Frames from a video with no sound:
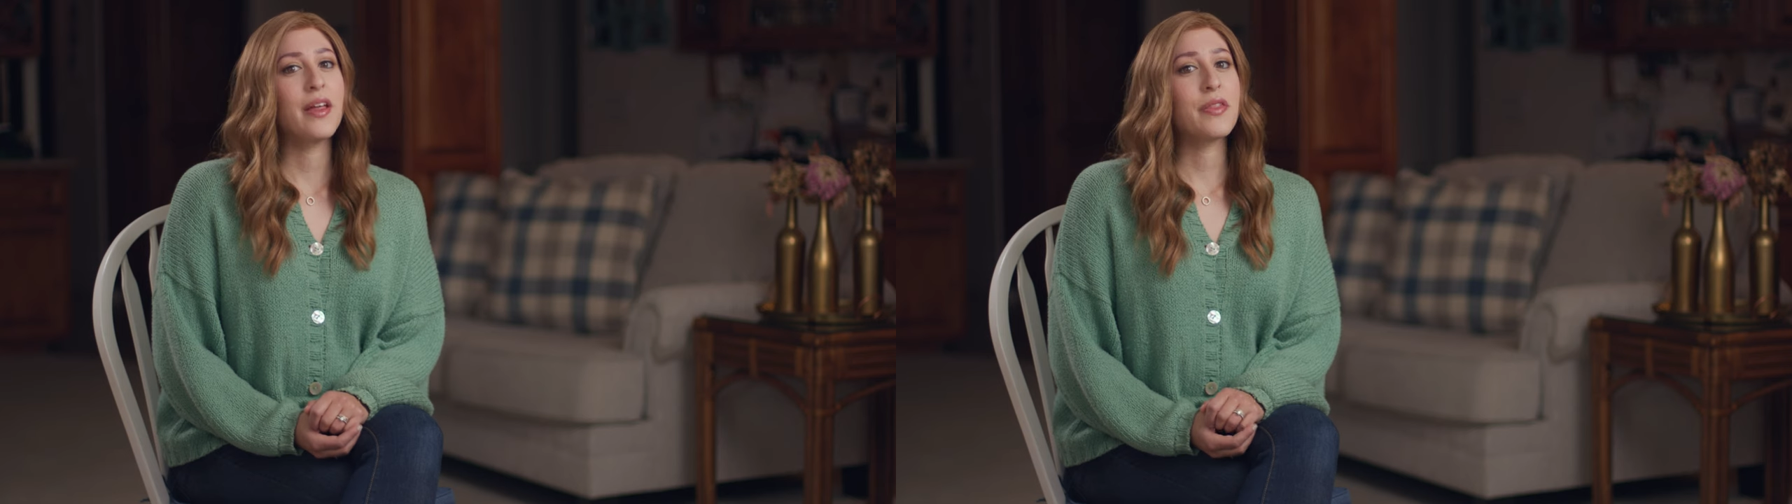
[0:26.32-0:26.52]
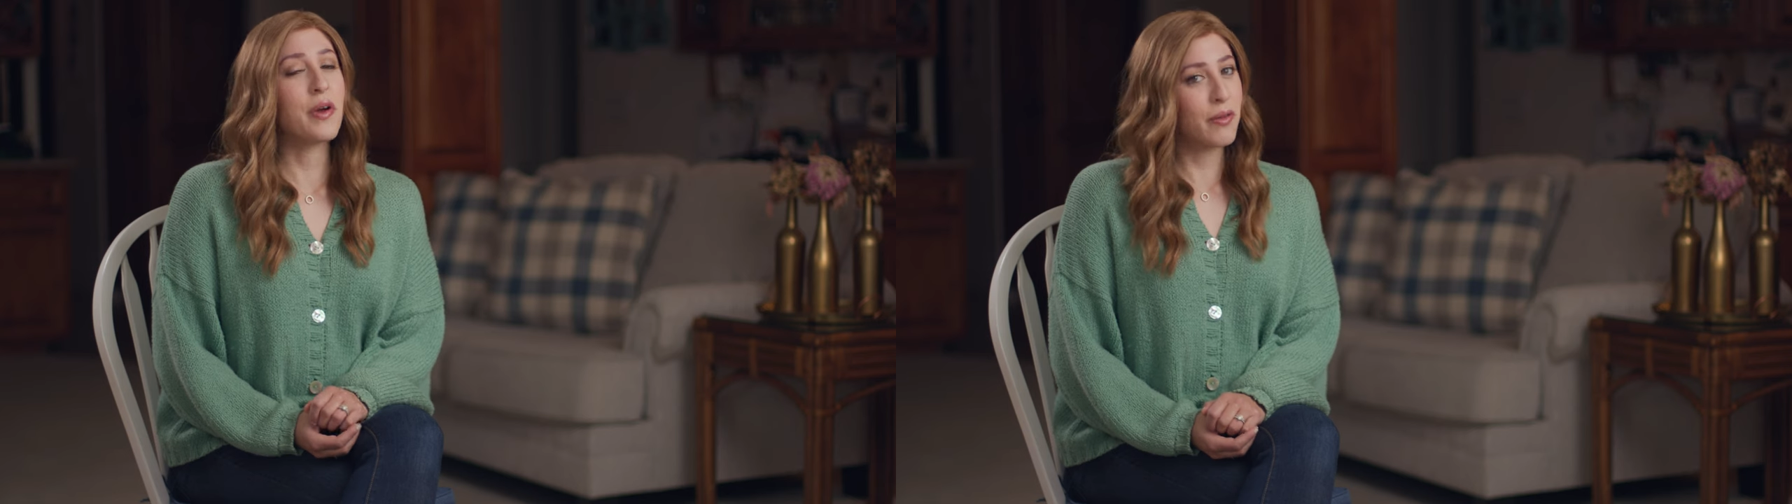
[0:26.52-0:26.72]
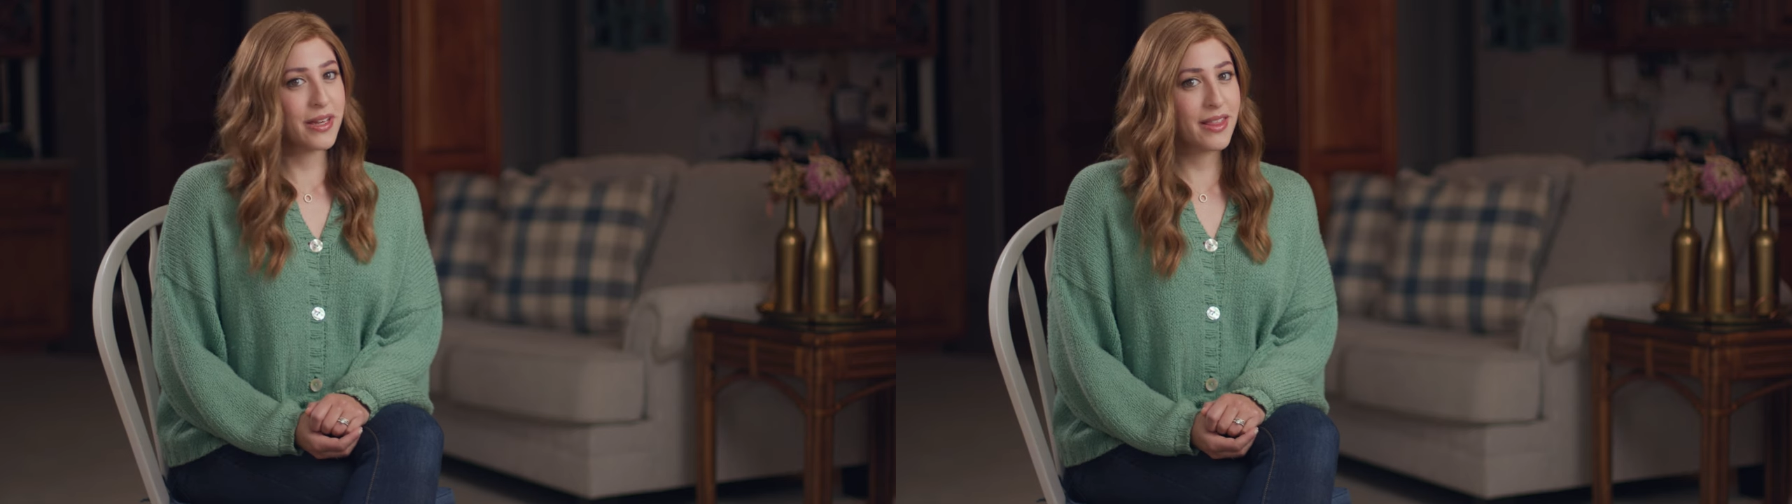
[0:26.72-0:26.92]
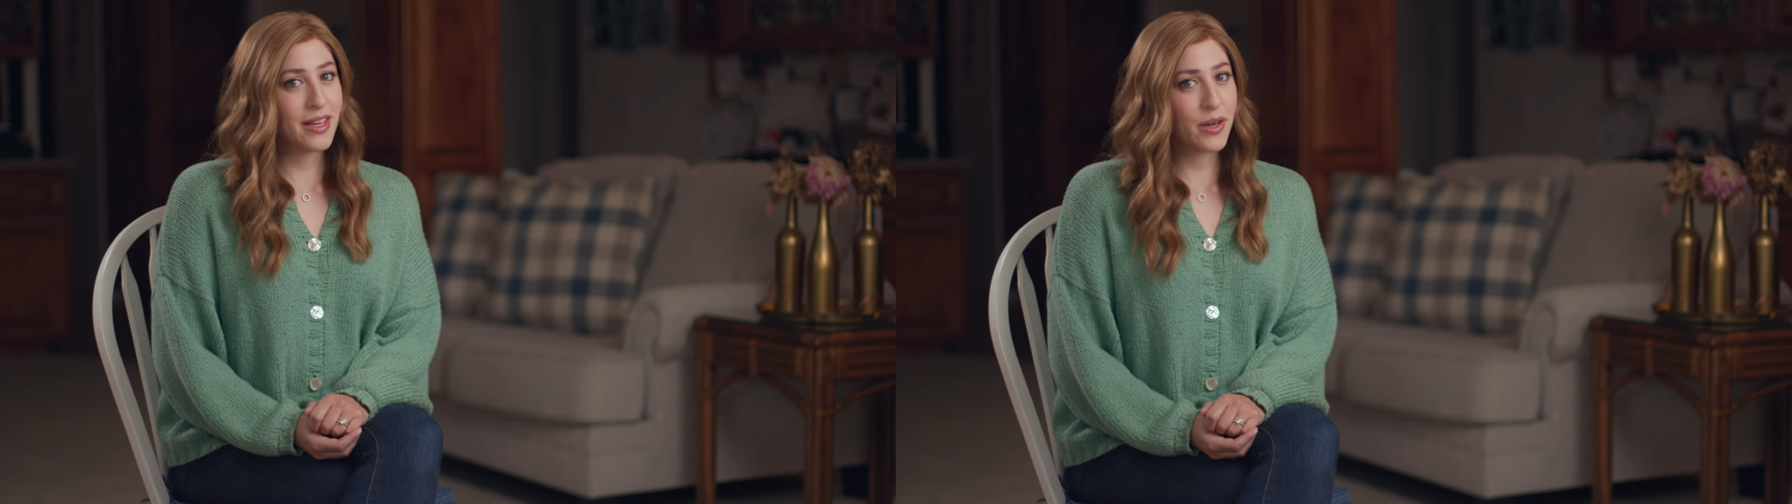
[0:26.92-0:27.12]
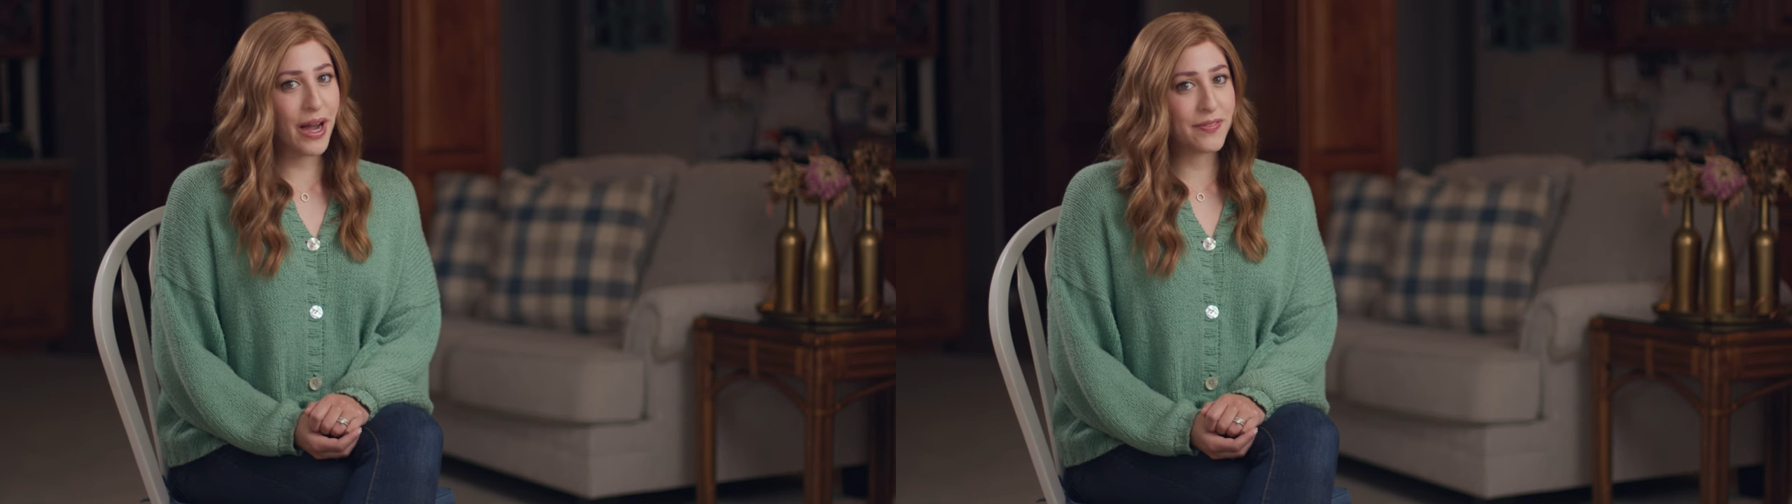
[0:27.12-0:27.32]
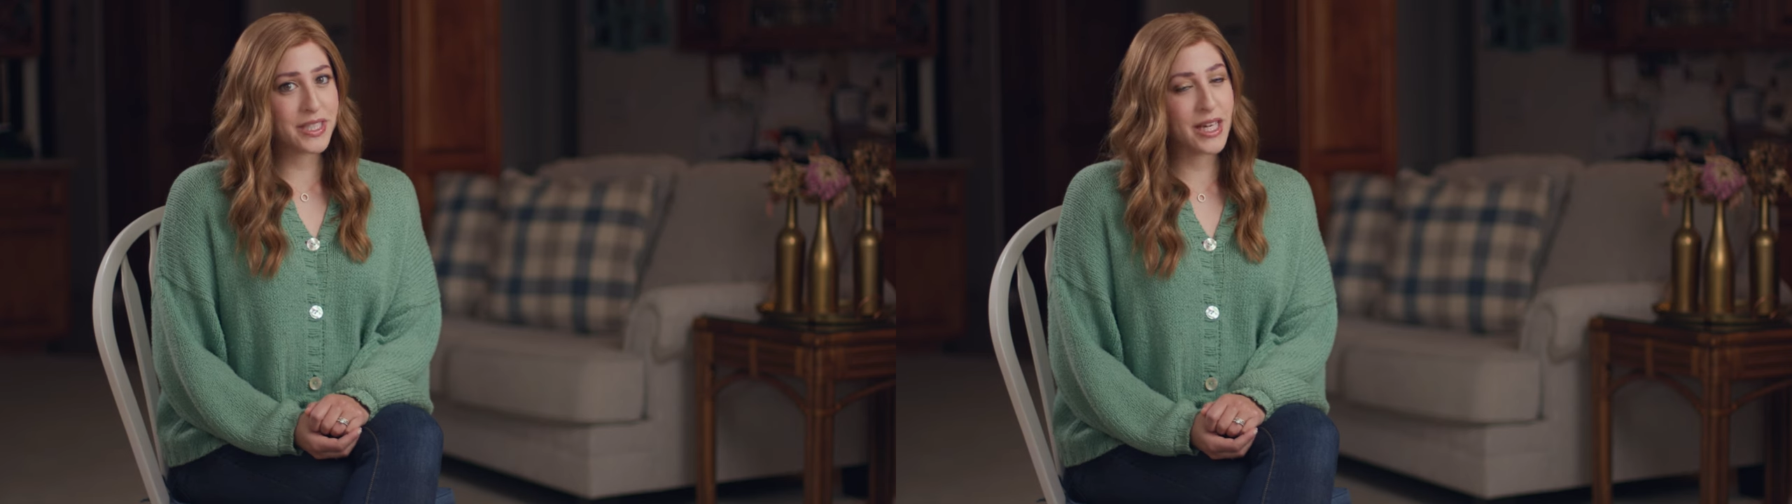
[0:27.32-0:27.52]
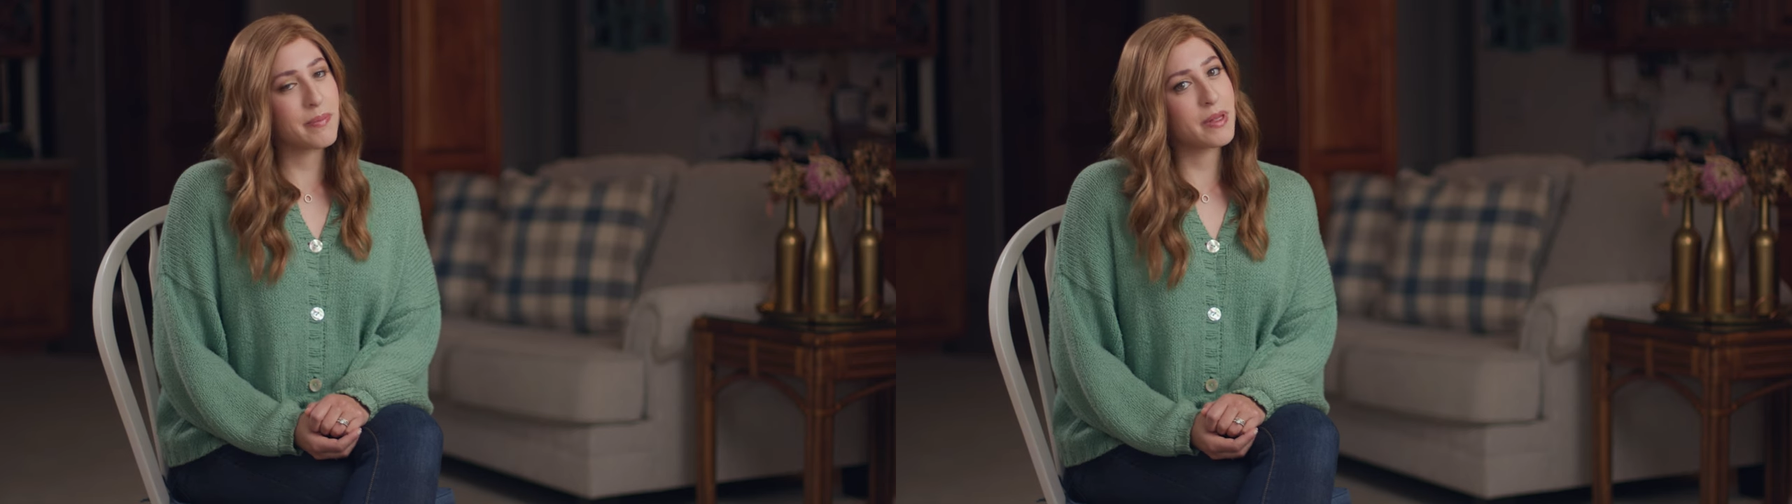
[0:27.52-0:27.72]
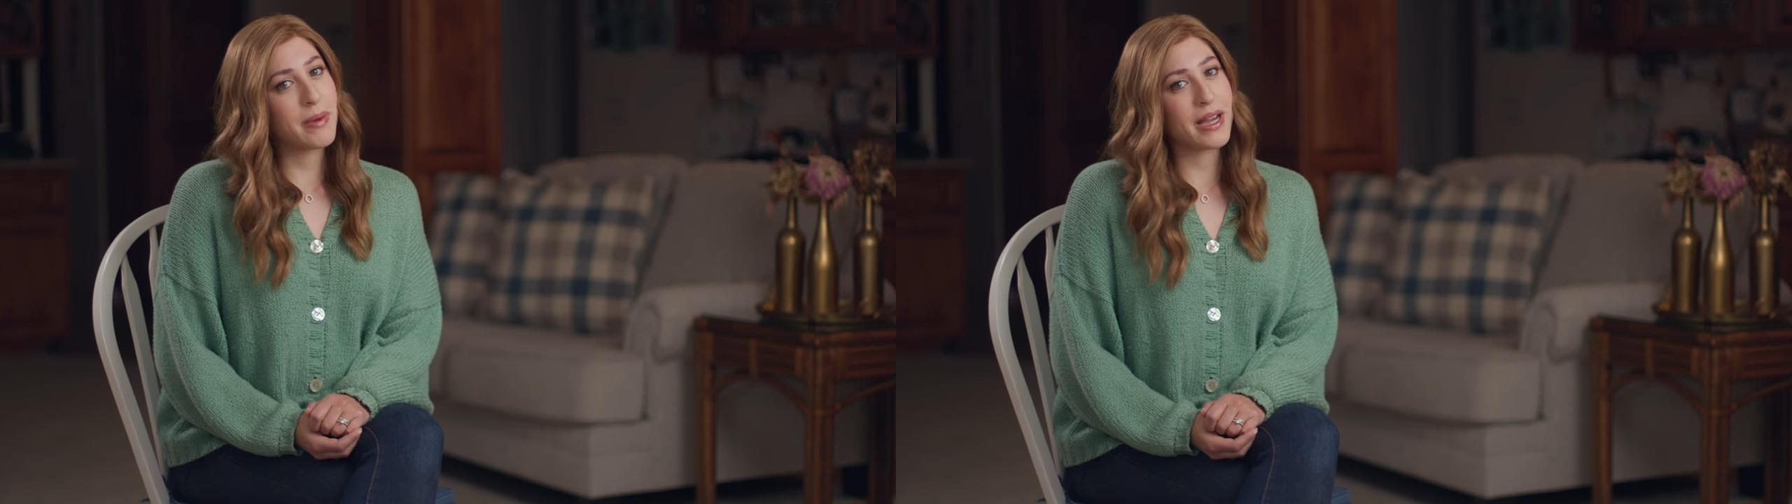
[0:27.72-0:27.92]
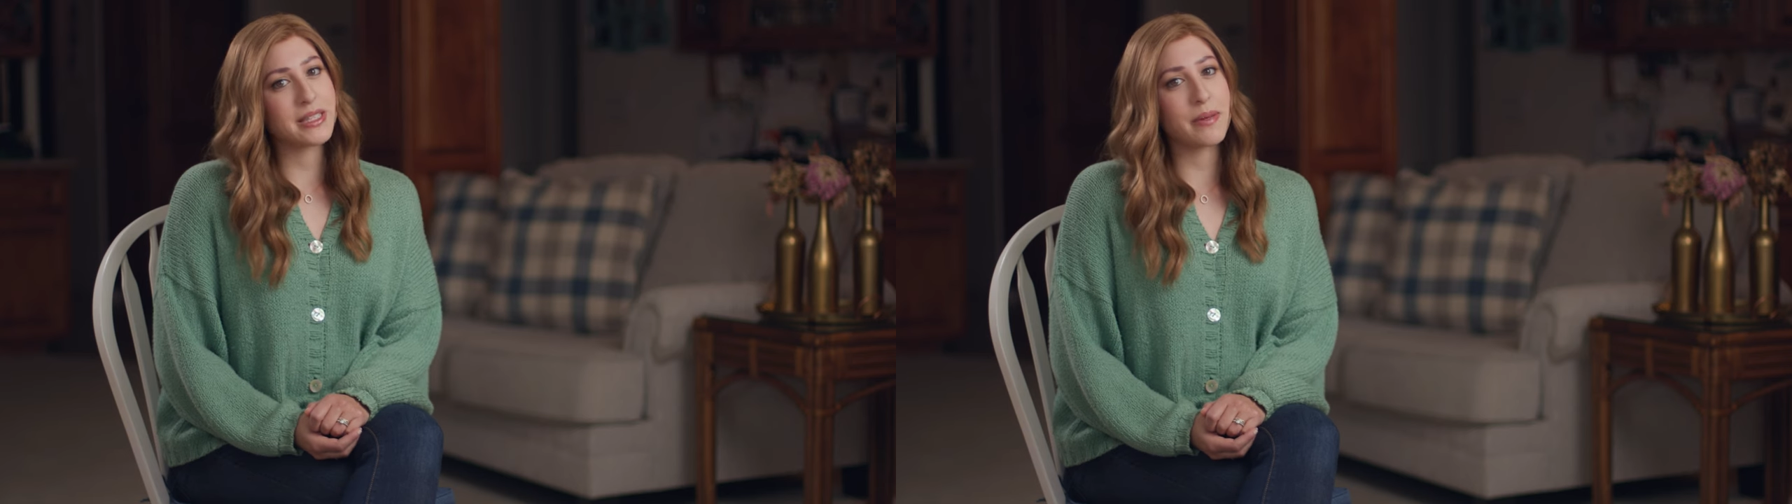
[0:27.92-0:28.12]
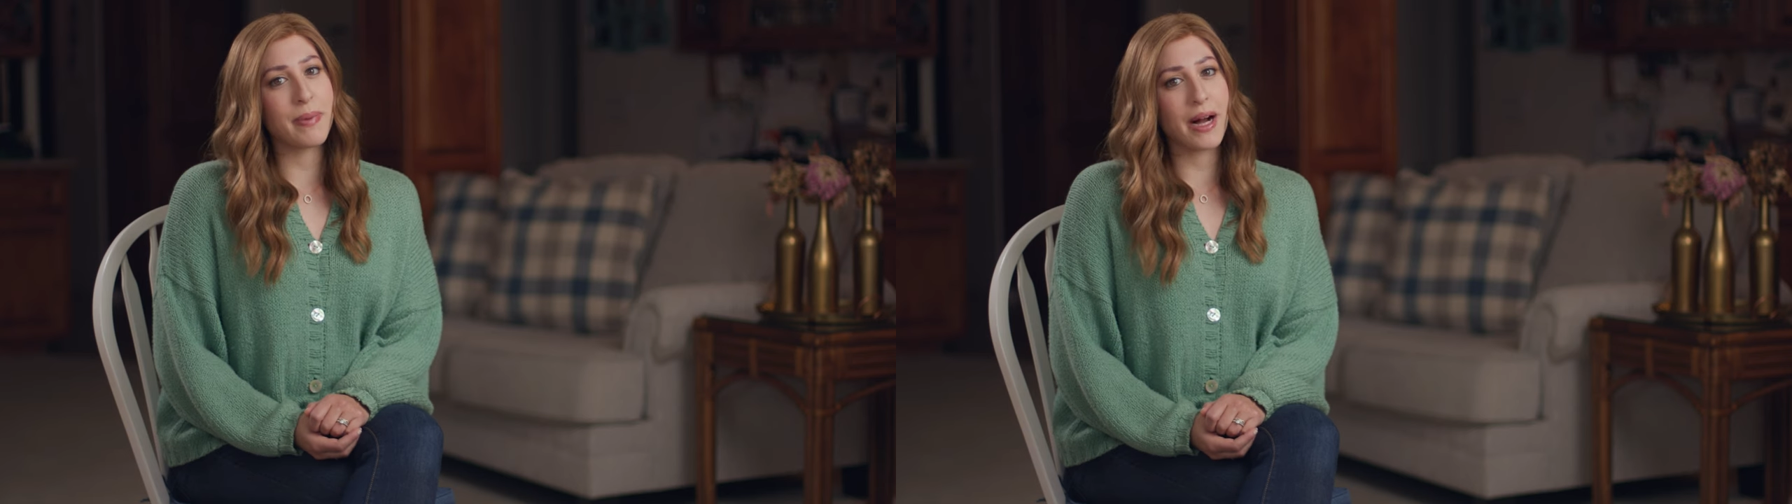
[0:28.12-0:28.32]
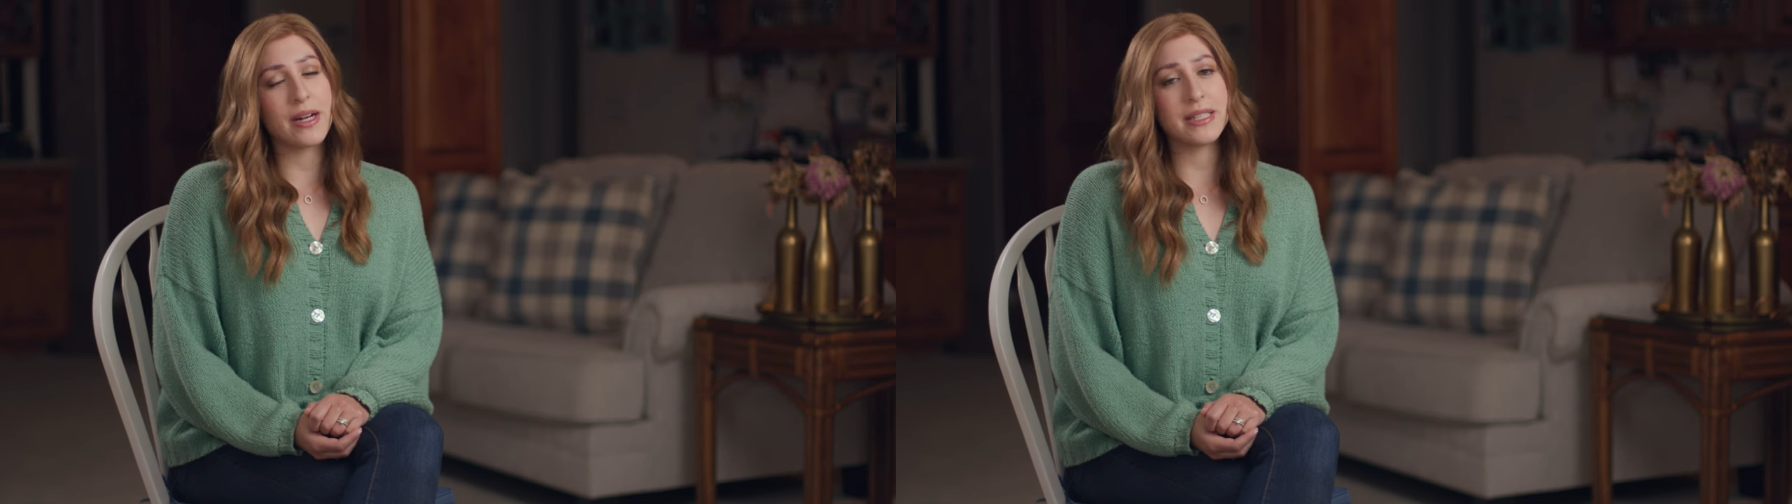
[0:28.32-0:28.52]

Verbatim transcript: The only thing you have to keep in mind about